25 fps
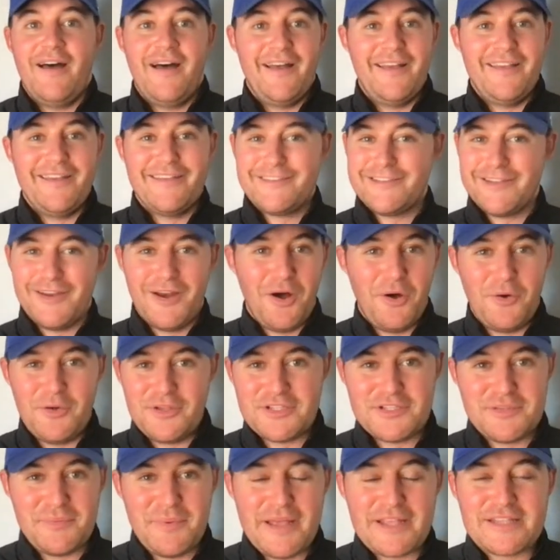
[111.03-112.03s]
isn't
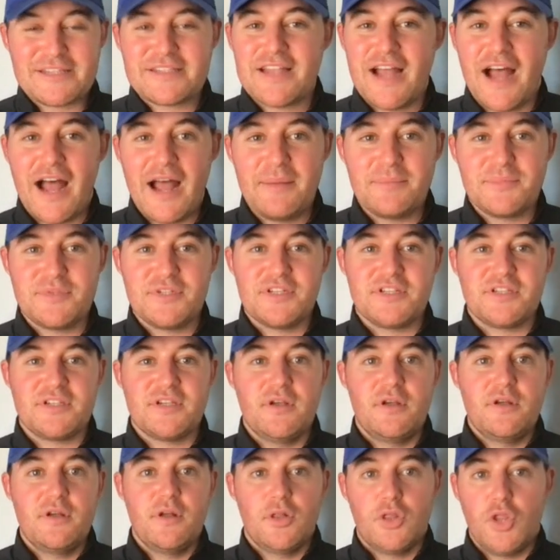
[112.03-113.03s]
always the best time to
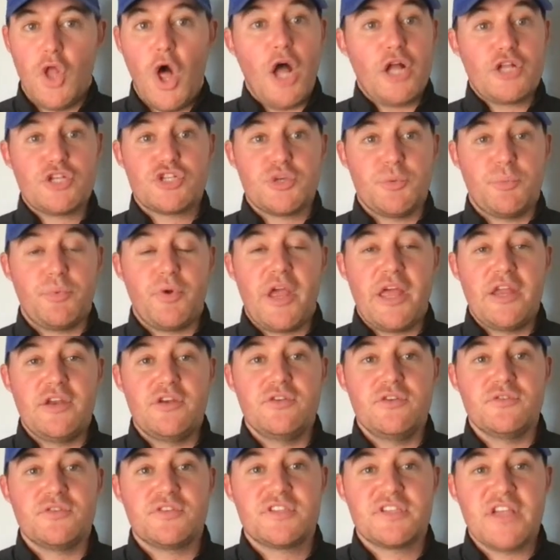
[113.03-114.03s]
launch a brand
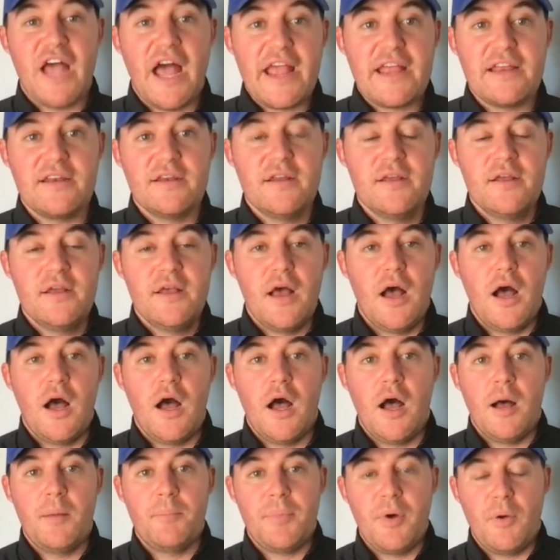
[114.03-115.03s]
new site,
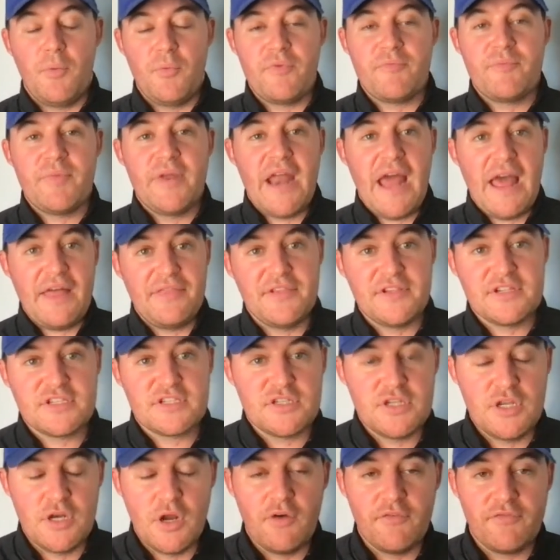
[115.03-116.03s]
but we've been at
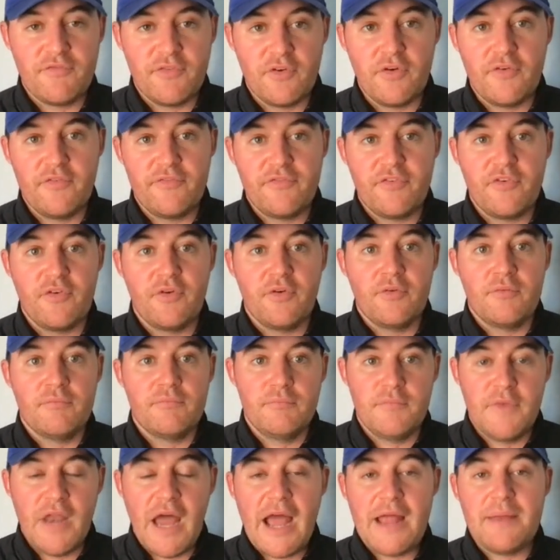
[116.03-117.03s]
this, for
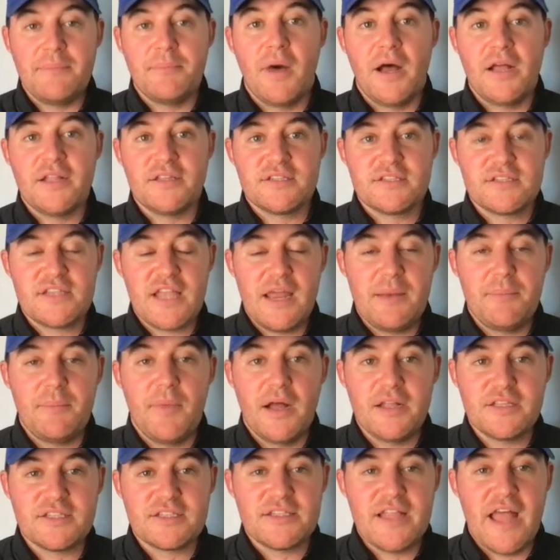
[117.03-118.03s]
9 months, 10
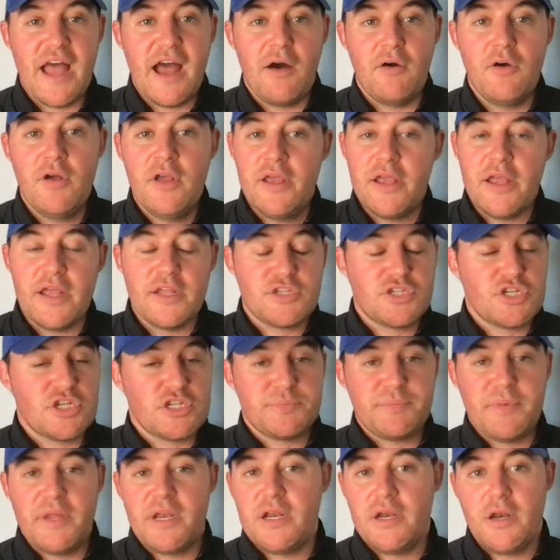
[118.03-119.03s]
months now, and it's
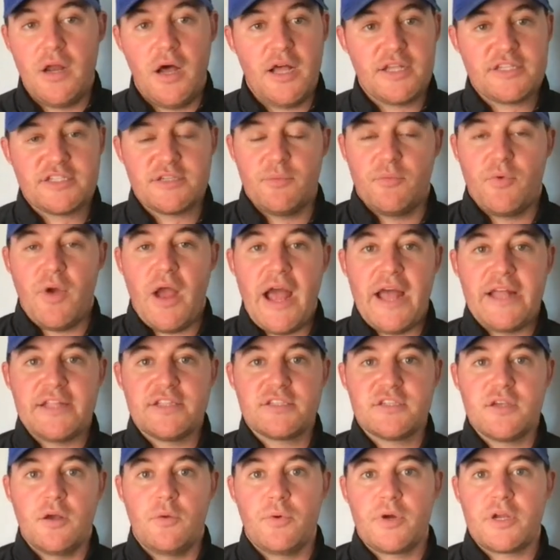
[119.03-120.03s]
just been an awesome ride.
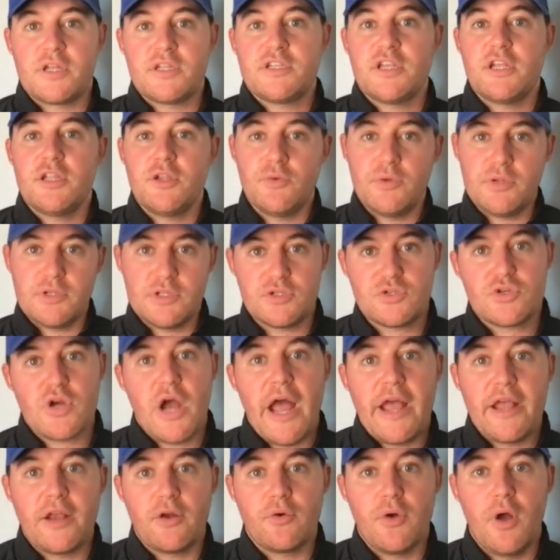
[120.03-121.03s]
So we're continuing to
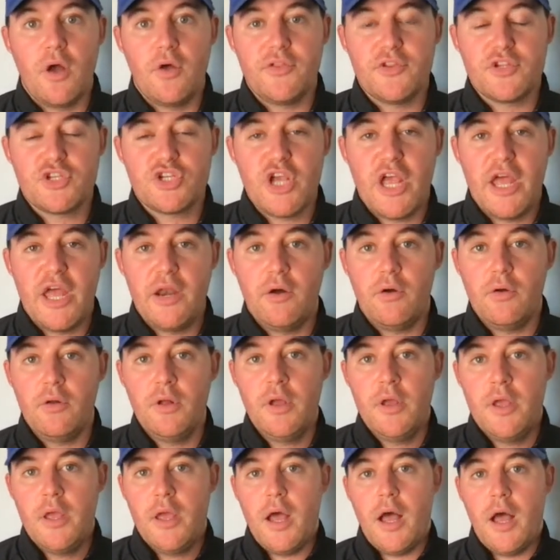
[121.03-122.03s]
try and grow the channel,
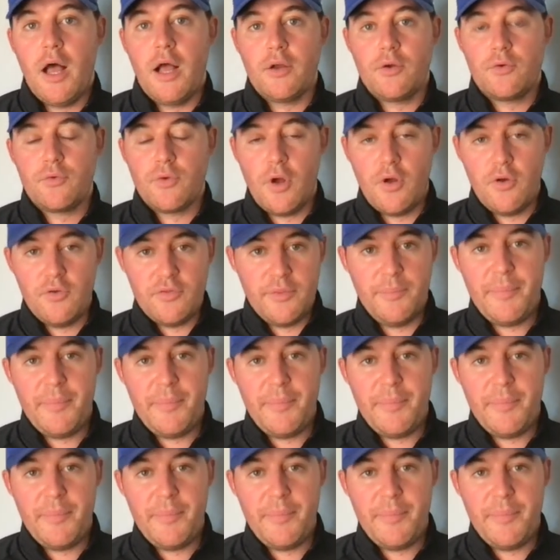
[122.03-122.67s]
grow the